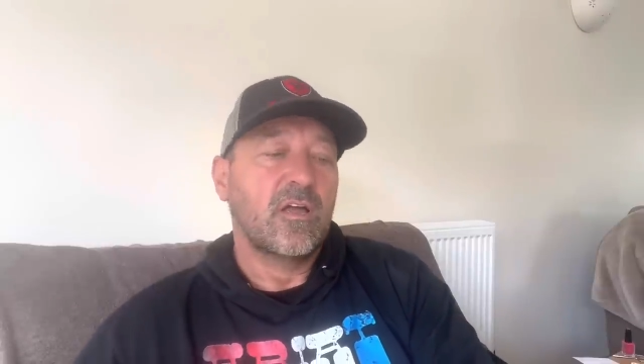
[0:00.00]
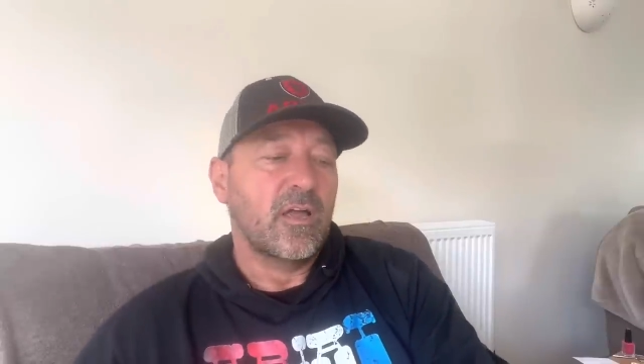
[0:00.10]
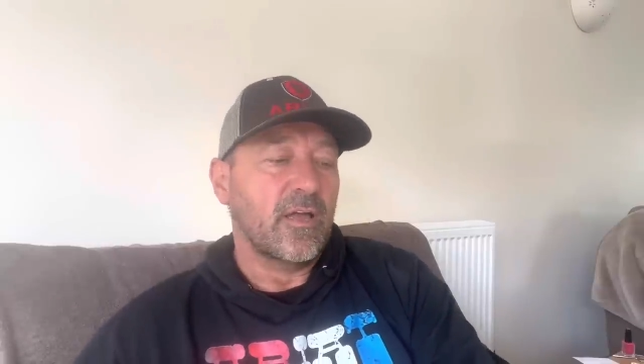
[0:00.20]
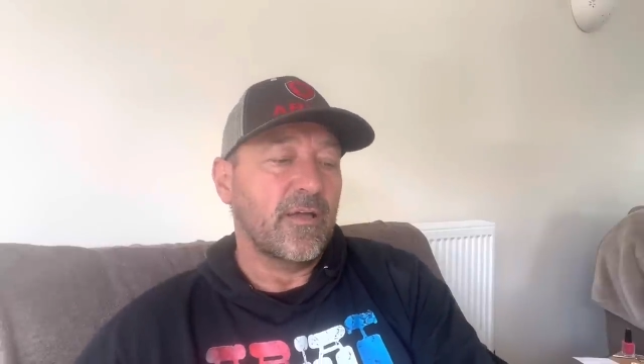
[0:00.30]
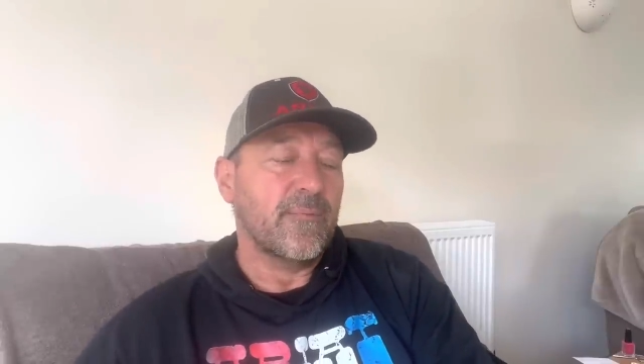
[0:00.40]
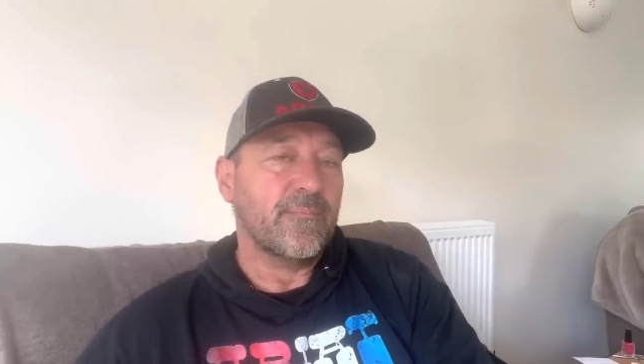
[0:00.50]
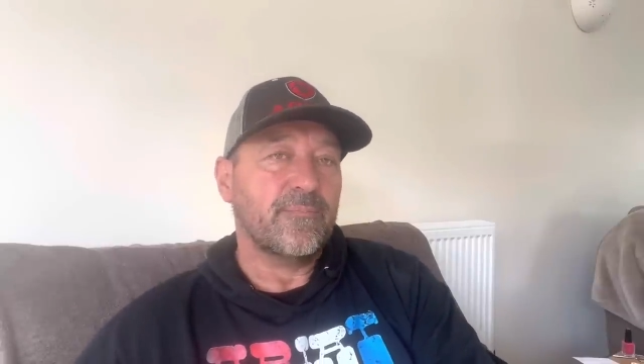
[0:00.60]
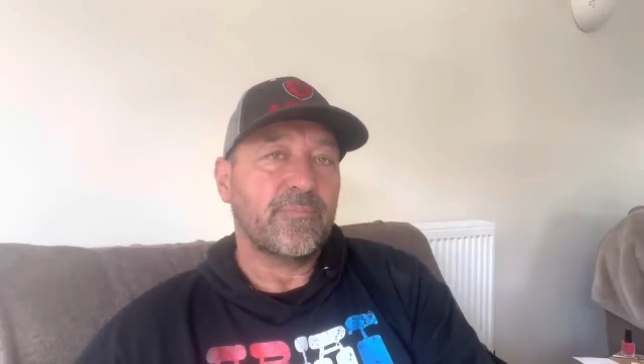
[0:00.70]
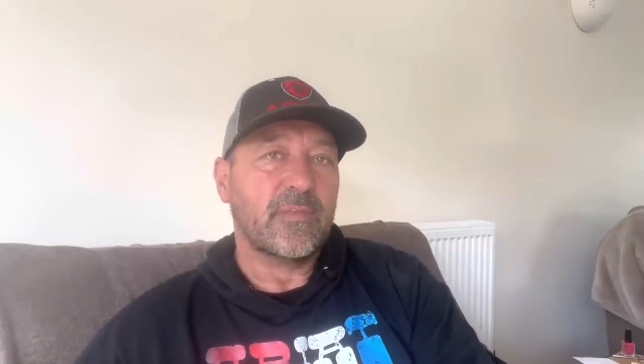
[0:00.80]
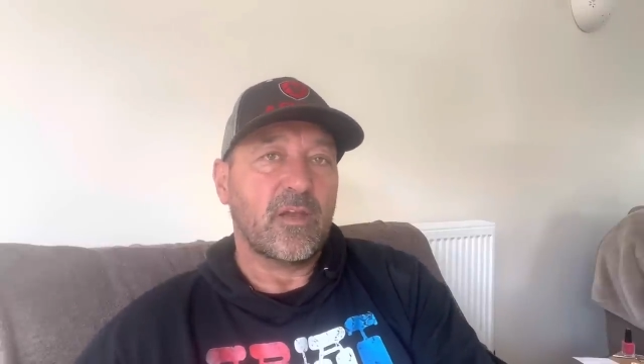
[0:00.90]
um,
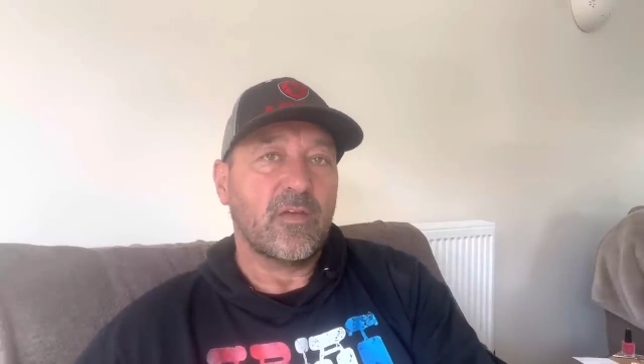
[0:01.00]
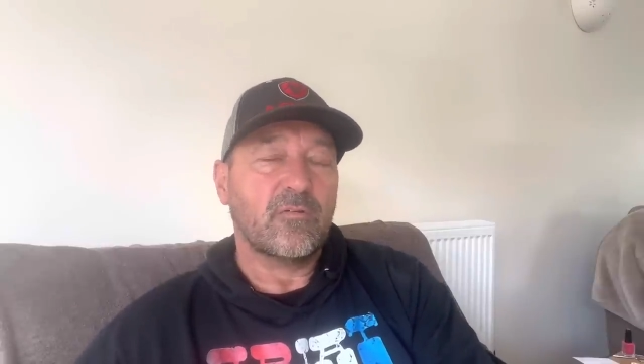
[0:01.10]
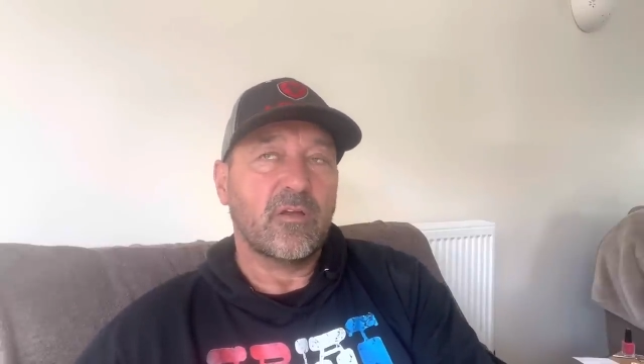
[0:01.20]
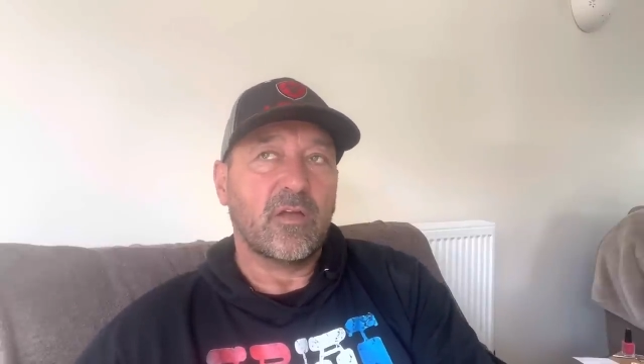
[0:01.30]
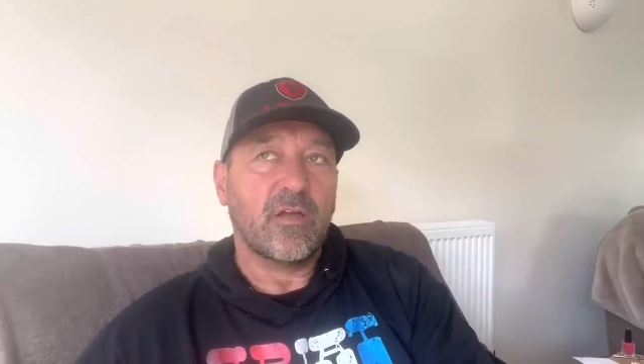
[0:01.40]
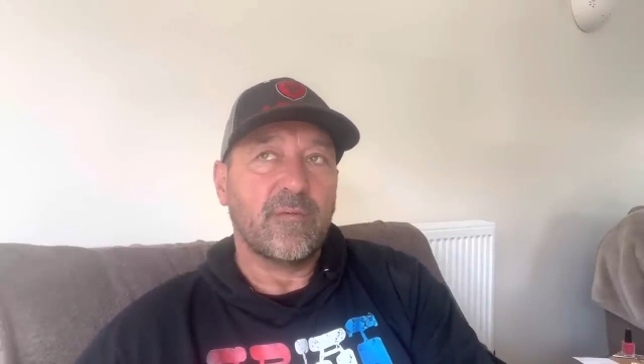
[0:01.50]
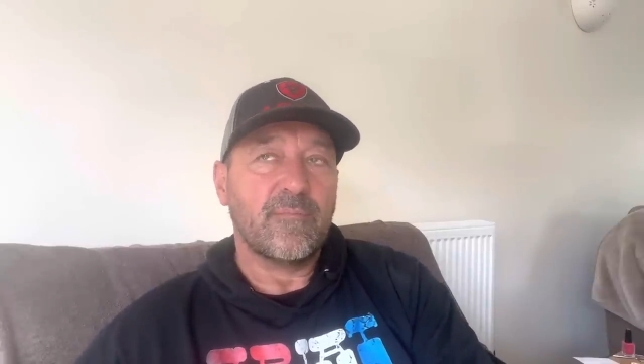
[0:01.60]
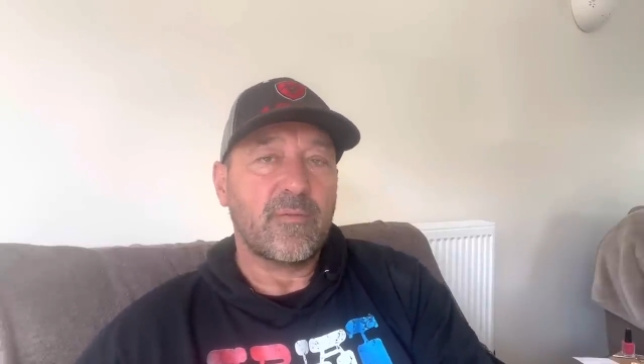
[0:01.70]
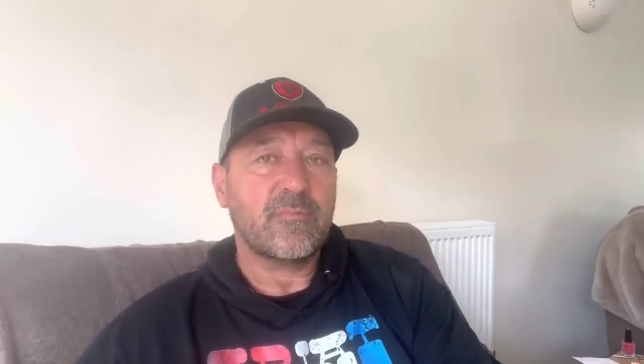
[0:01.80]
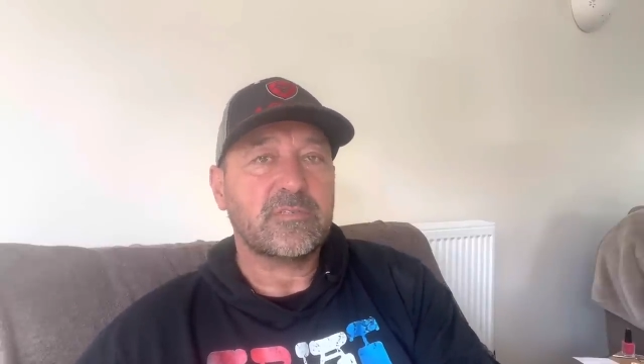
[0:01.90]
you know, uh,
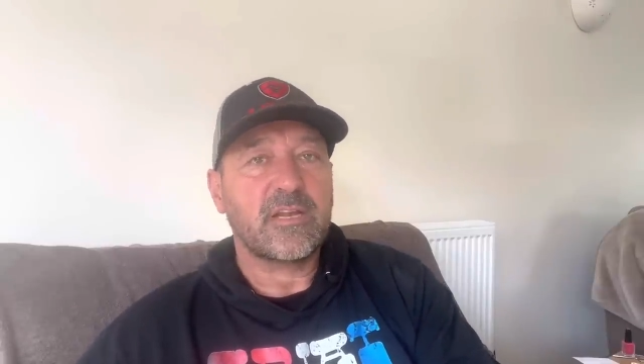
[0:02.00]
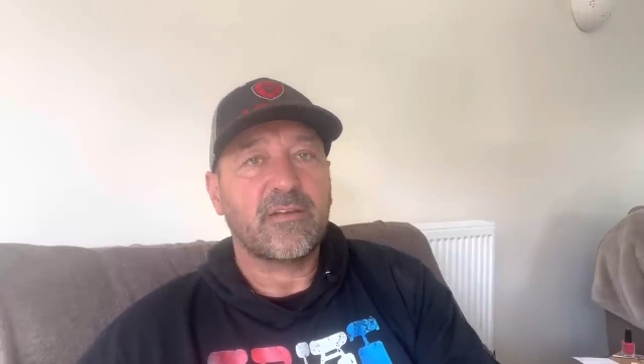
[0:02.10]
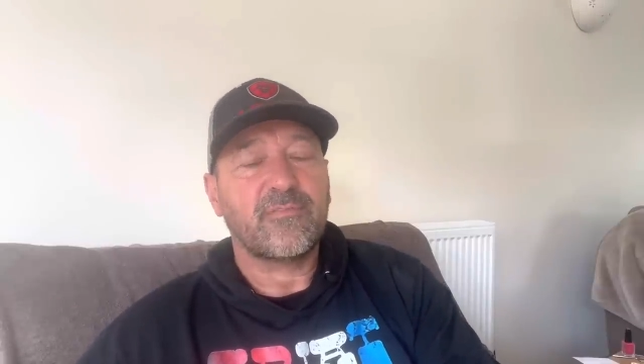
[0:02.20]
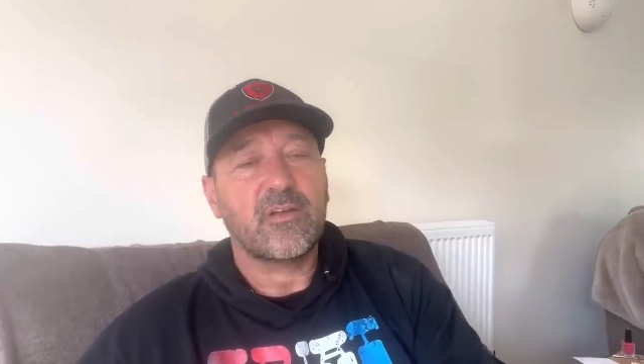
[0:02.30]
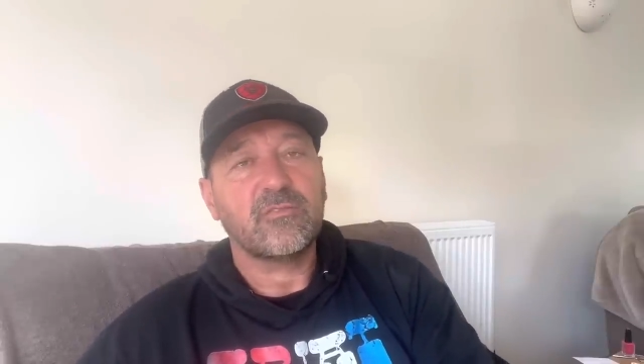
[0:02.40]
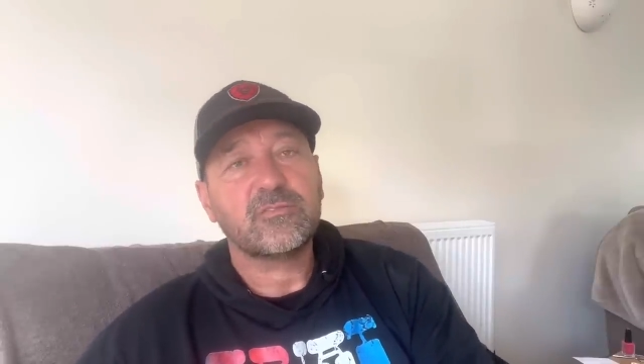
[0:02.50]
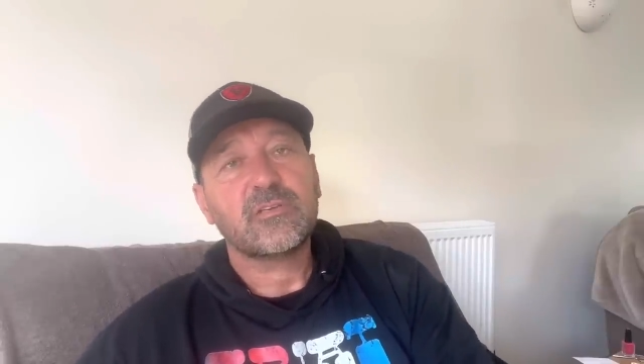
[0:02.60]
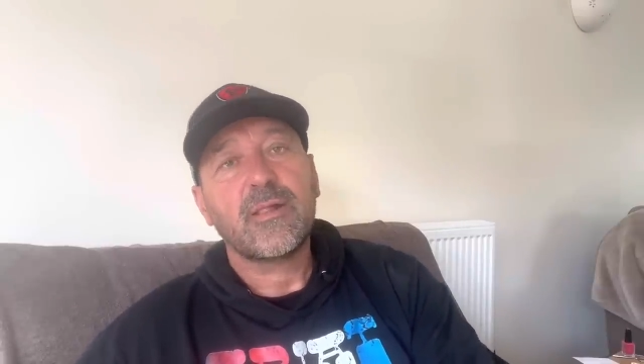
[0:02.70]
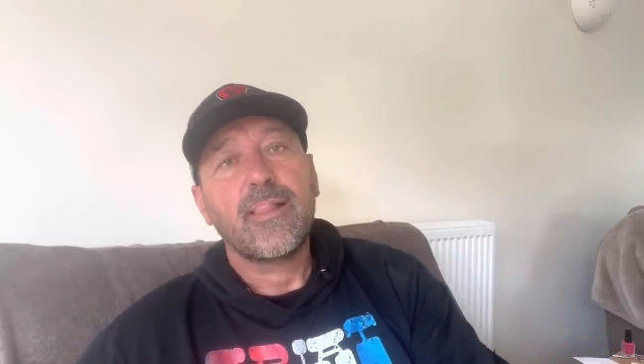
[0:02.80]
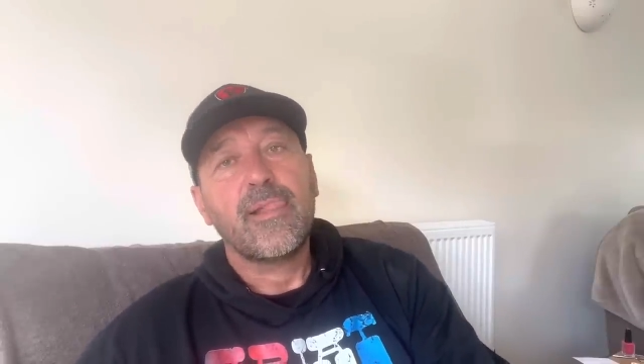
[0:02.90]
memories in our phones.
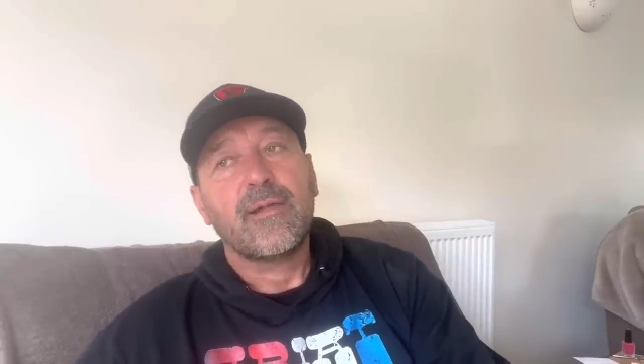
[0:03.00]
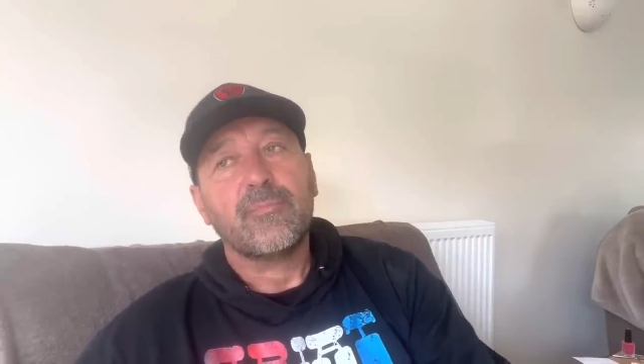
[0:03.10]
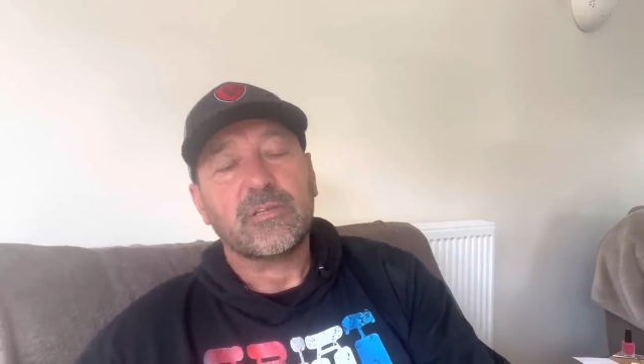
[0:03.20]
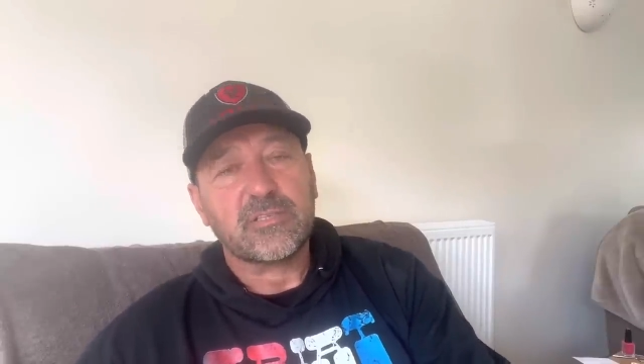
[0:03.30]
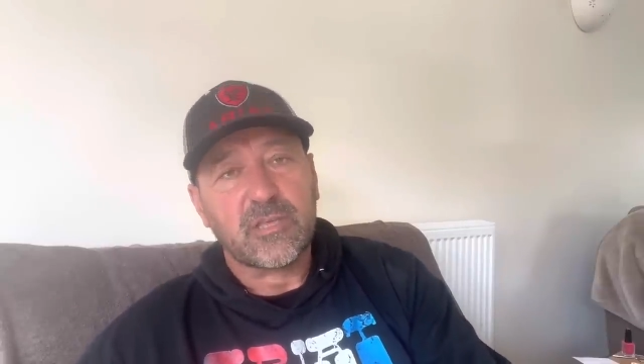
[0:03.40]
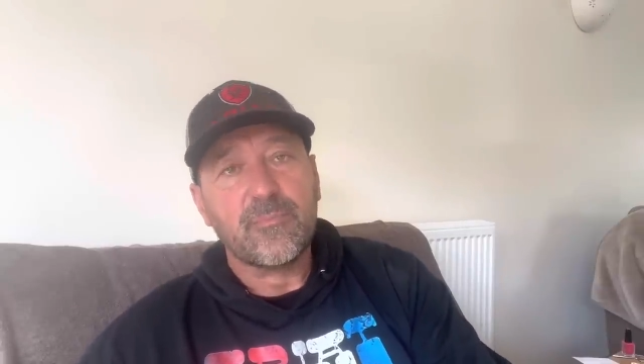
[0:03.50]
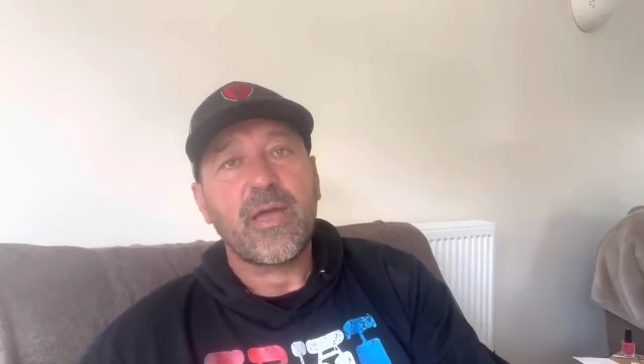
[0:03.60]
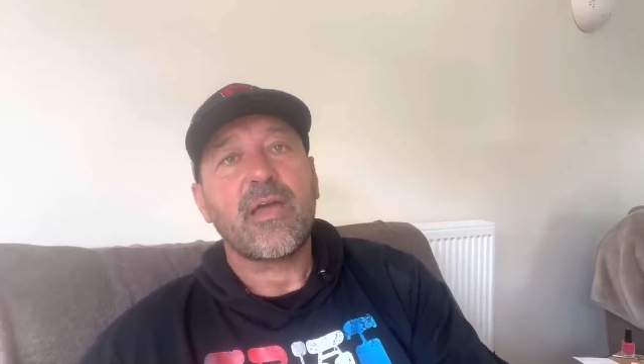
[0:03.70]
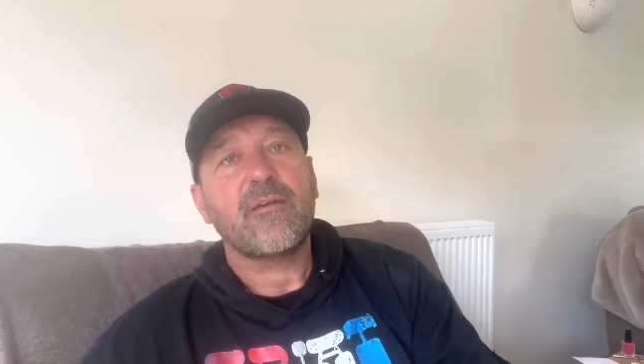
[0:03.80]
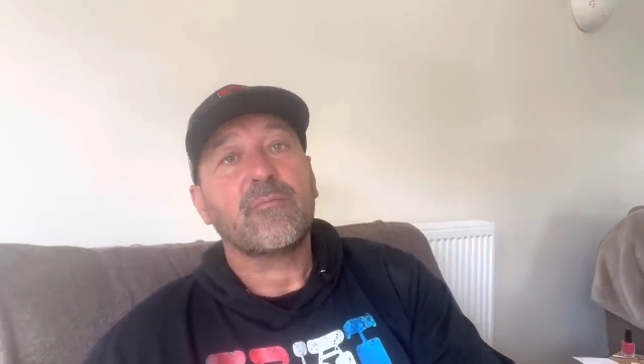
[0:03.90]
But it's the
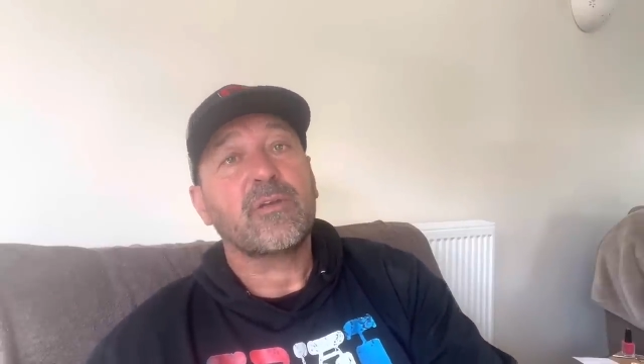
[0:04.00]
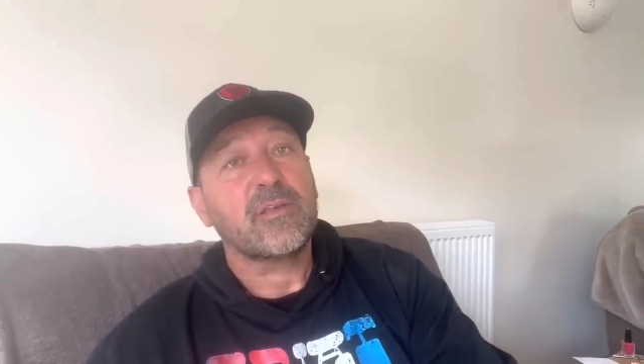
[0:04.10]
comparing when you